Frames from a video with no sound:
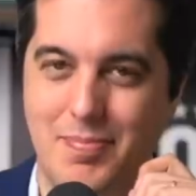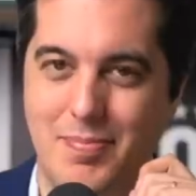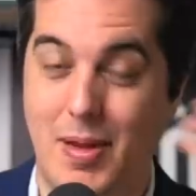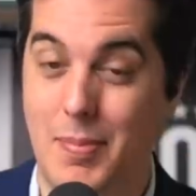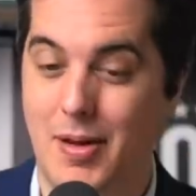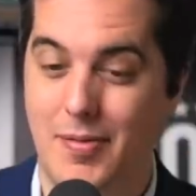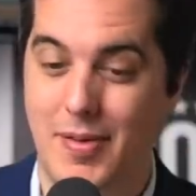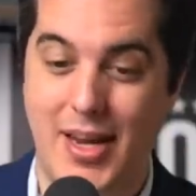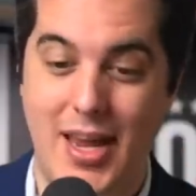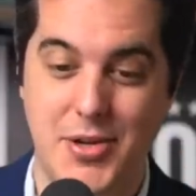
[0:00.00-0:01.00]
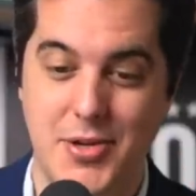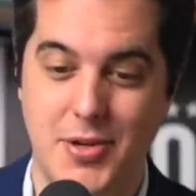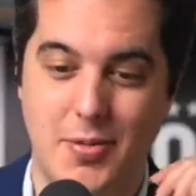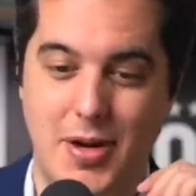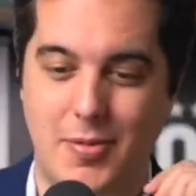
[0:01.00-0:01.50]
maybe on vacation or
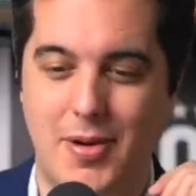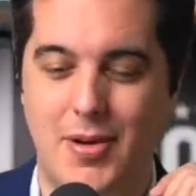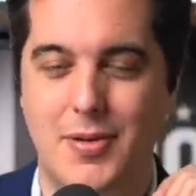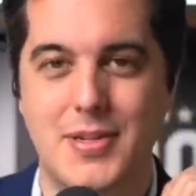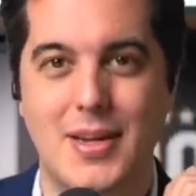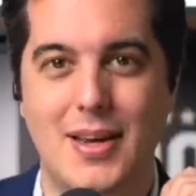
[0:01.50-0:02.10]
whatever else.